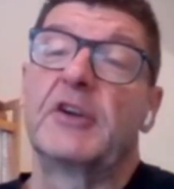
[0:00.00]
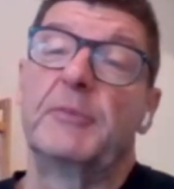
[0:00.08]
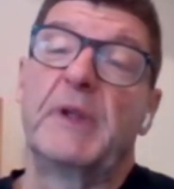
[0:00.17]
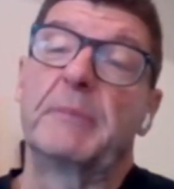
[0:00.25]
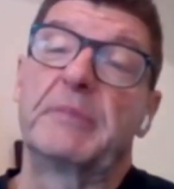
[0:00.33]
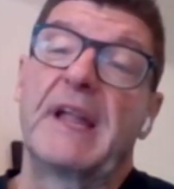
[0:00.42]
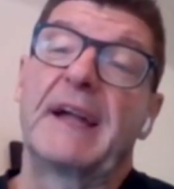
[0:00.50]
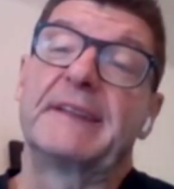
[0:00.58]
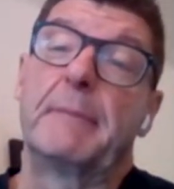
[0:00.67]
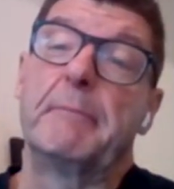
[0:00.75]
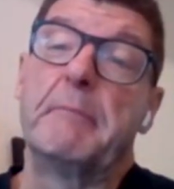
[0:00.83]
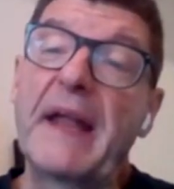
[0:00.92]
could be applied
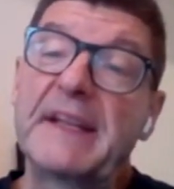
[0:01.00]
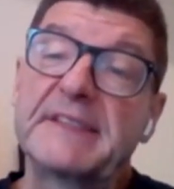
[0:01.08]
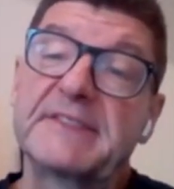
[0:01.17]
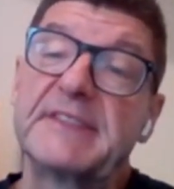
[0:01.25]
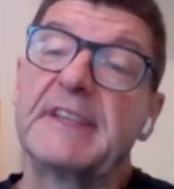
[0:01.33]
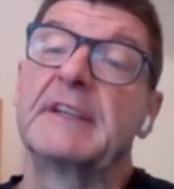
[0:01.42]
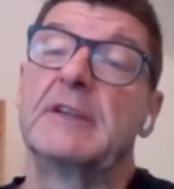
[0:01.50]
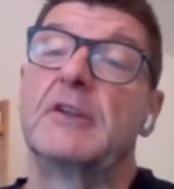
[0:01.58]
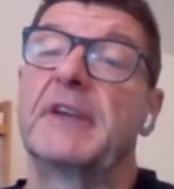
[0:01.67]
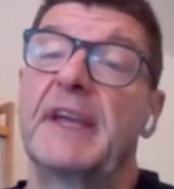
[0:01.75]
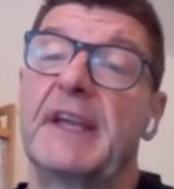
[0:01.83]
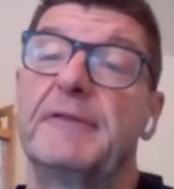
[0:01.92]
to medicine,
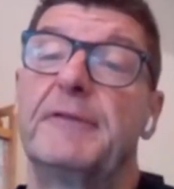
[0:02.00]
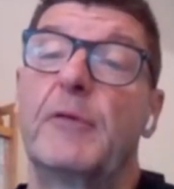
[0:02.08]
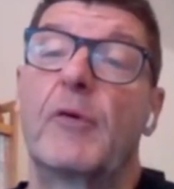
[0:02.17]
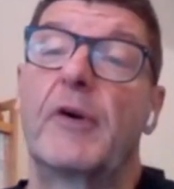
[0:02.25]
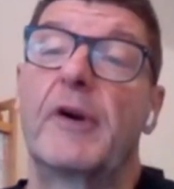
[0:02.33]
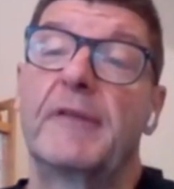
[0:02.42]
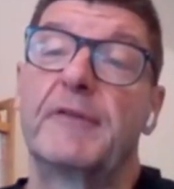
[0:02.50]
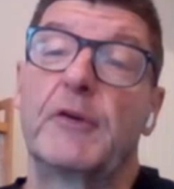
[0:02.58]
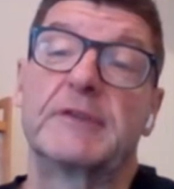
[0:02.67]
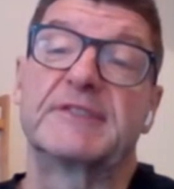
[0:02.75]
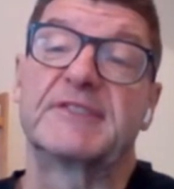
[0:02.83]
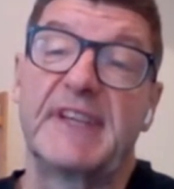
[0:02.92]
looking for if
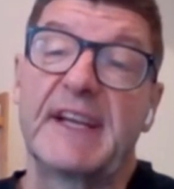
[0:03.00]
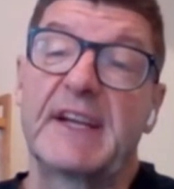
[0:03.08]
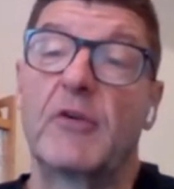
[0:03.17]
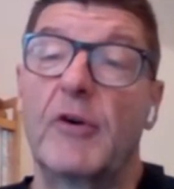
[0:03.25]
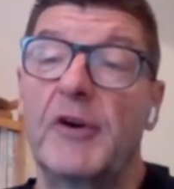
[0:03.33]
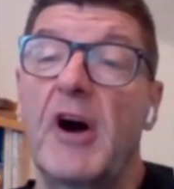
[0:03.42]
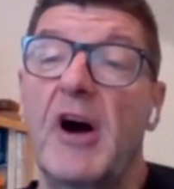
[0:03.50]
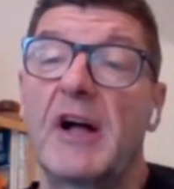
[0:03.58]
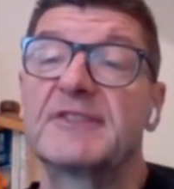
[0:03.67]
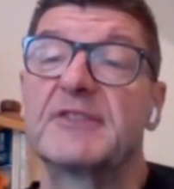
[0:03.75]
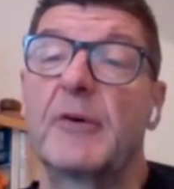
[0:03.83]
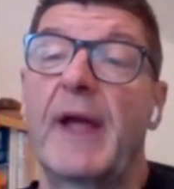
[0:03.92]
you're sick or
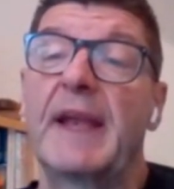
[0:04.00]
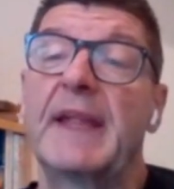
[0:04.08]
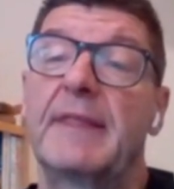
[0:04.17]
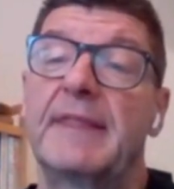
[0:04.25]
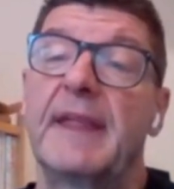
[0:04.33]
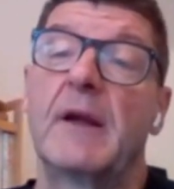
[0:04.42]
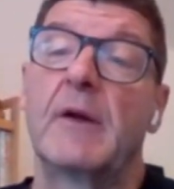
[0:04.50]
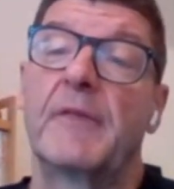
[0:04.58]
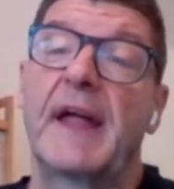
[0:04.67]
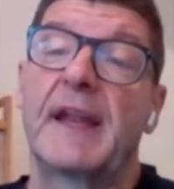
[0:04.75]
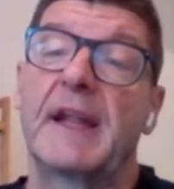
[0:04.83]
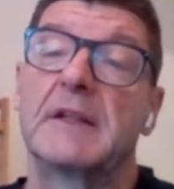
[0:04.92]
not. So anything
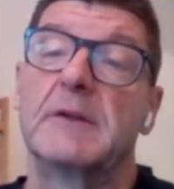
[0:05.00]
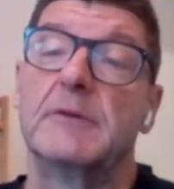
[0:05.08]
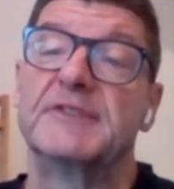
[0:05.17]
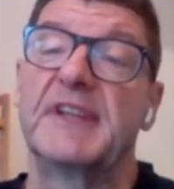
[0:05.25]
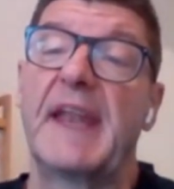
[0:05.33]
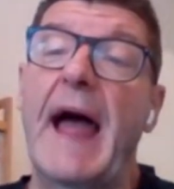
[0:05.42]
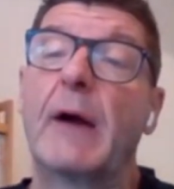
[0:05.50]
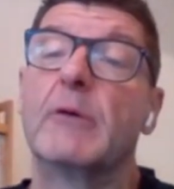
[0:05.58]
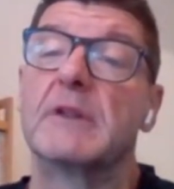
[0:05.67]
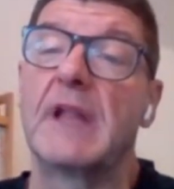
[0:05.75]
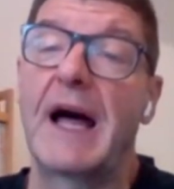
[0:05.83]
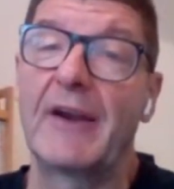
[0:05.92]
that includes an
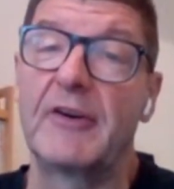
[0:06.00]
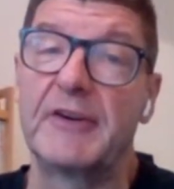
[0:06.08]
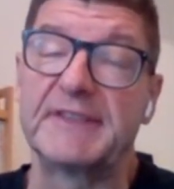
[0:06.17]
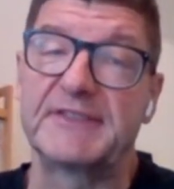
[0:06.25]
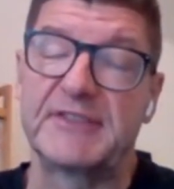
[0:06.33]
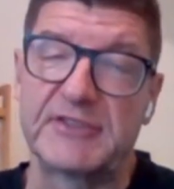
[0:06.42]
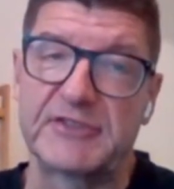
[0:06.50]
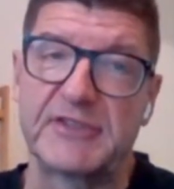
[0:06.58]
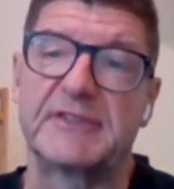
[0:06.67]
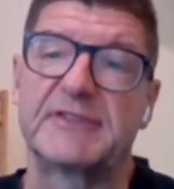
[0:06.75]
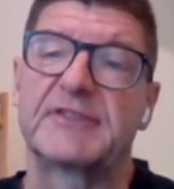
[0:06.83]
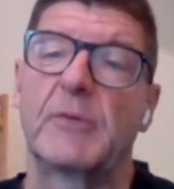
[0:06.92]
outlier decision.
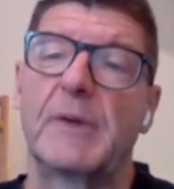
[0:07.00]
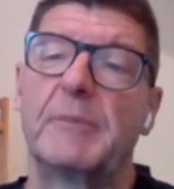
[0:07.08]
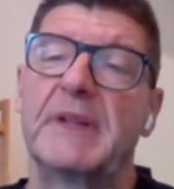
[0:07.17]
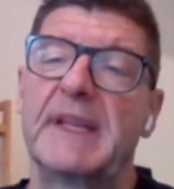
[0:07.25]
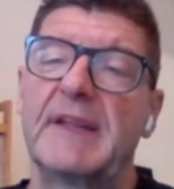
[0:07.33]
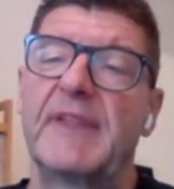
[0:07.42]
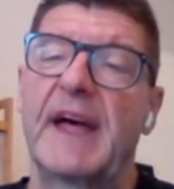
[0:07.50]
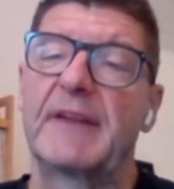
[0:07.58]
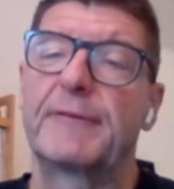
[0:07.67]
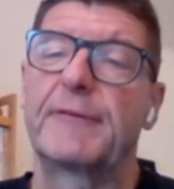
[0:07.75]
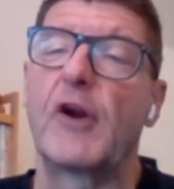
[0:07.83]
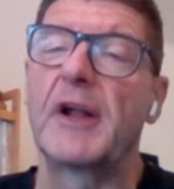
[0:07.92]
So we believe
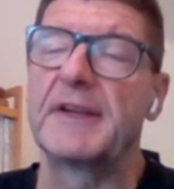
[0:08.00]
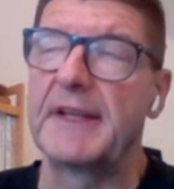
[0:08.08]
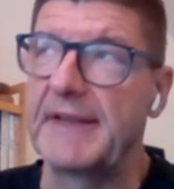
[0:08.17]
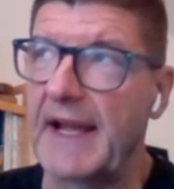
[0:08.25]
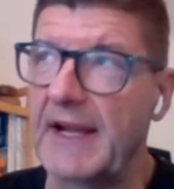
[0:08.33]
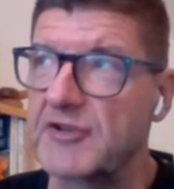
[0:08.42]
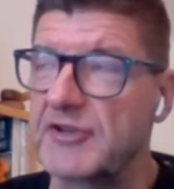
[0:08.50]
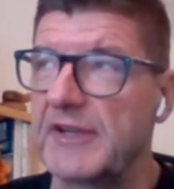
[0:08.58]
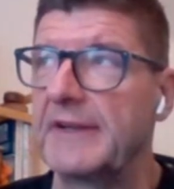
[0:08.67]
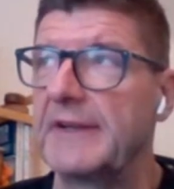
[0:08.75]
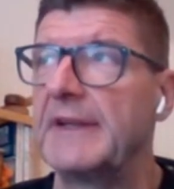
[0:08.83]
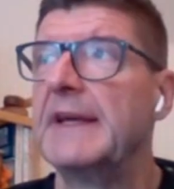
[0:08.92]
that fraud
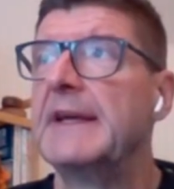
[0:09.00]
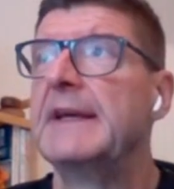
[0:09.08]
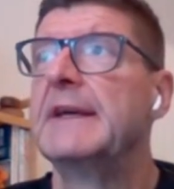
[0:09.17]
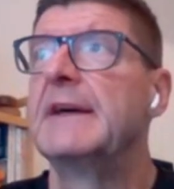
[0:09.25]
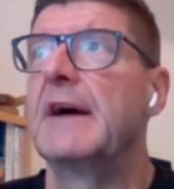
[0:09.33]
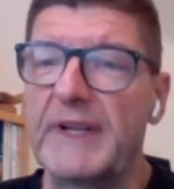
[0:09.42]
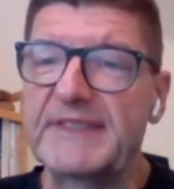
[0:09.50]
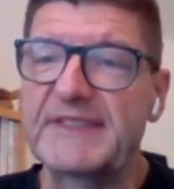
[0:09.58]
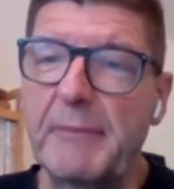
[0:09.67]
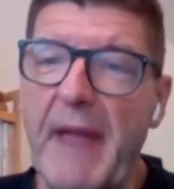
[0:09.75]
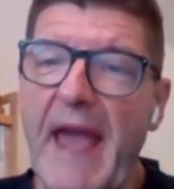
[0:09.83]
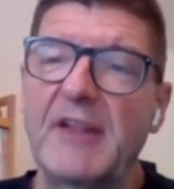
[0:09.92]
detection, risk
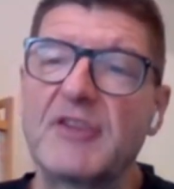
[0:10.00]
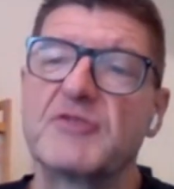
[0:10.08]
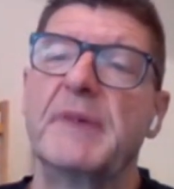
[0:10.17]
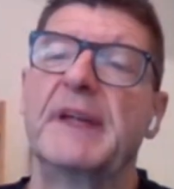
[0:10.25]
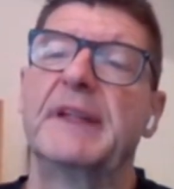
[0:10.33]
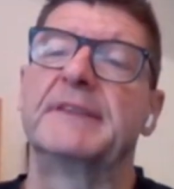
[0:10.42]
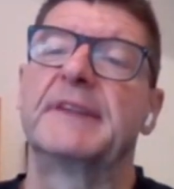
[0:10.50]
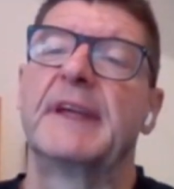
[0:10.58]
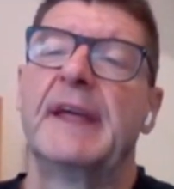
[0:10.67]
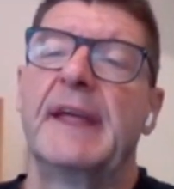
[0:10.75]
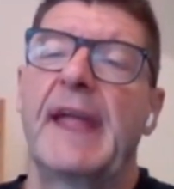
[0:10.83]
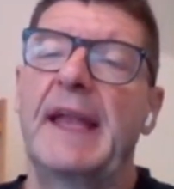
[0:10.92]
management,
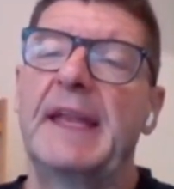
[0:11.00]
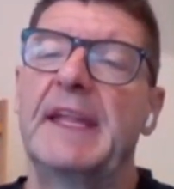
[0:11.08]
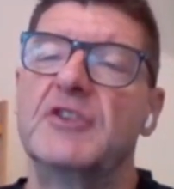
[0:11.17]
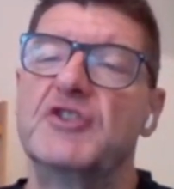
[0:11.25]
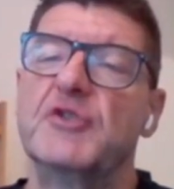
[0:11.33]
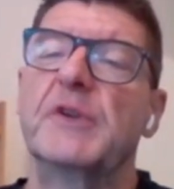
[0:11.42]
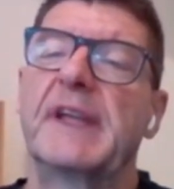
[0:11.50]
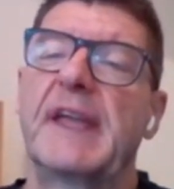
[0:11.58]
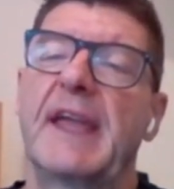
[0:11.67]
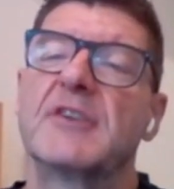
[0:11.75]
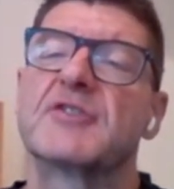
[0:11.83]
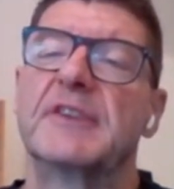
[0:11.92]
any
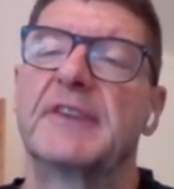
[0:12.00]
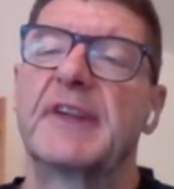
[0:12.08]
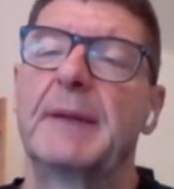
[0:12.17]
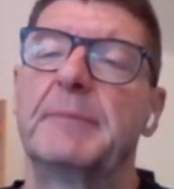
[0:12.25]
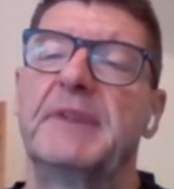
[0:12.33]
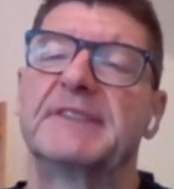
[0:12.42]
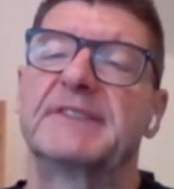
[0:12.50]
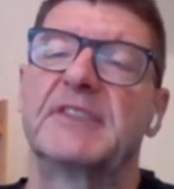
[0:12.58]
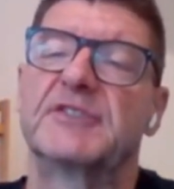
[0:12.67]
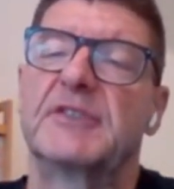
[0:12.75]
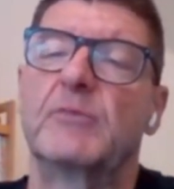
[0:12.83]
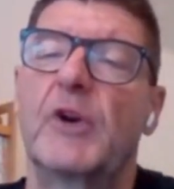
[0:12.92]
adjudication type
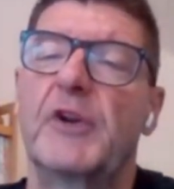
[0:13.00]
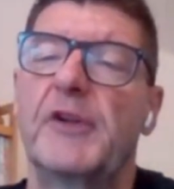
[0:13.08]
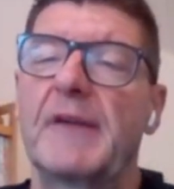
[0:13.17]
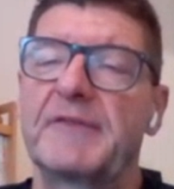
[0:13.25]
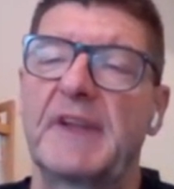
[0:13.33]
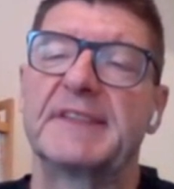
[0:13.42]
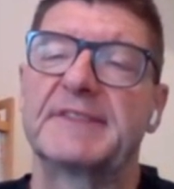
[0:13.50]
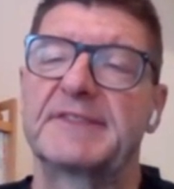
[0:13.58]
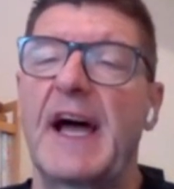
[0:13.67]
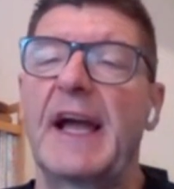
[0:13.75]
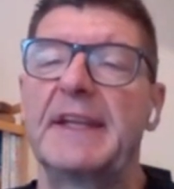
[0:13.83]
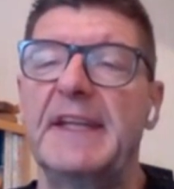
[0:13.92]
decision where you have to
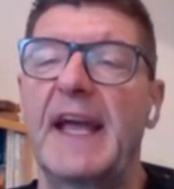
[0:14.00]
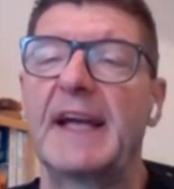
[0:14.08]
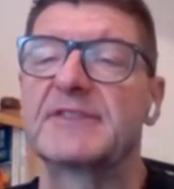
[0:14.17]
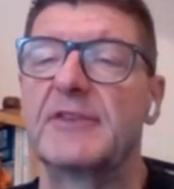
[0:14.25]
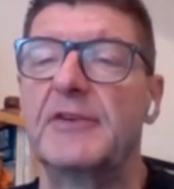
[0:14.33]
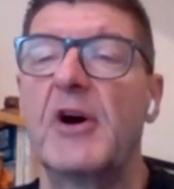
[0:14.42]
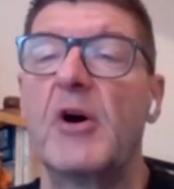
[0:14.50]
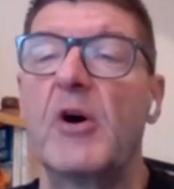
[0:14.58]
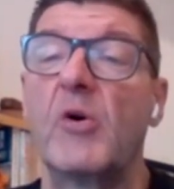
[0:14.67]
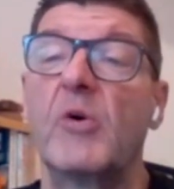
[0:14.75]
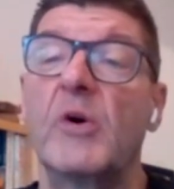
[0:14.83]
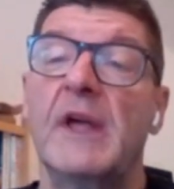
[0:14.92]
decide yes or
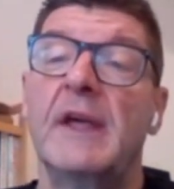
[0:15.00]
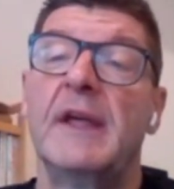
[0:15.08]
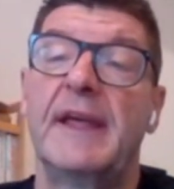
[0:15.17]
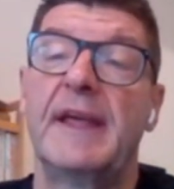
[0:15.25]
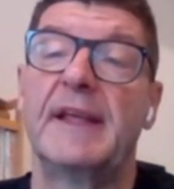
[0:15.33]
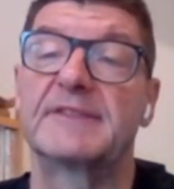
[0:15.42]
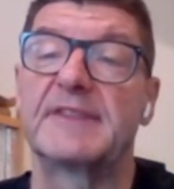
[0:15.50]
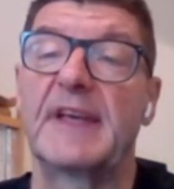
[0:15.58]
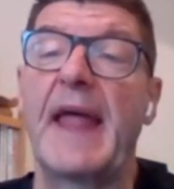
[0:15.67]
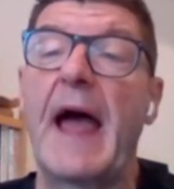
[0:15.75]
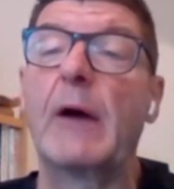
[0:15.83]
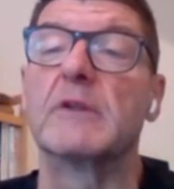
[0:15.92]
no is
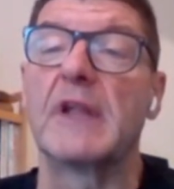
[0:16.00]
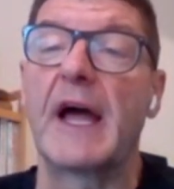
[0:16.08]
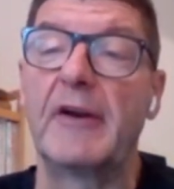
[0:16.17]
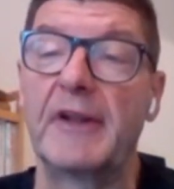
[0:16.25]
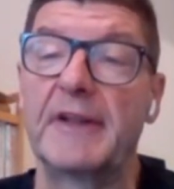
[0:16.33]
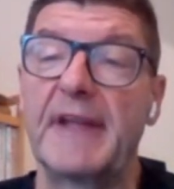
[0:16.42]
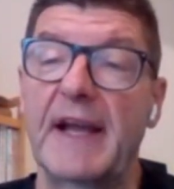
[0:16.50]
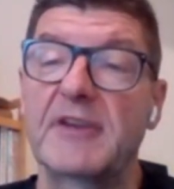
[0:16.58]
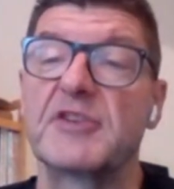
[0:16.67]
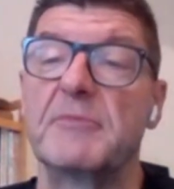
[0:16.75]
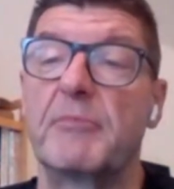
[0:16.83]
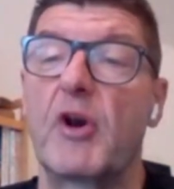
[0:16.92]
an outlier
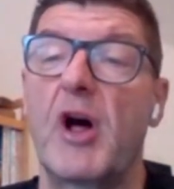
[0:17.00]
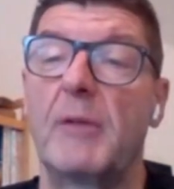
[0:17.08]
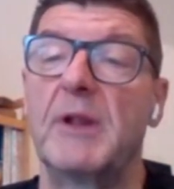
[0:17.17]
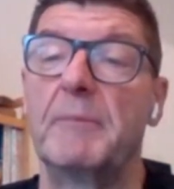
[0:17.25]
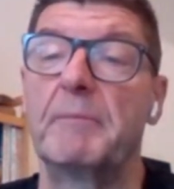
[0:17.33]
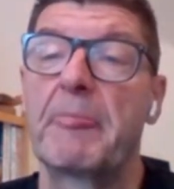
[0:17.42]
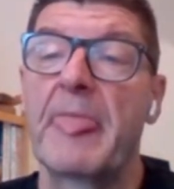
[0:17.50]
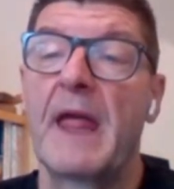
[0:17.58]
detection problem.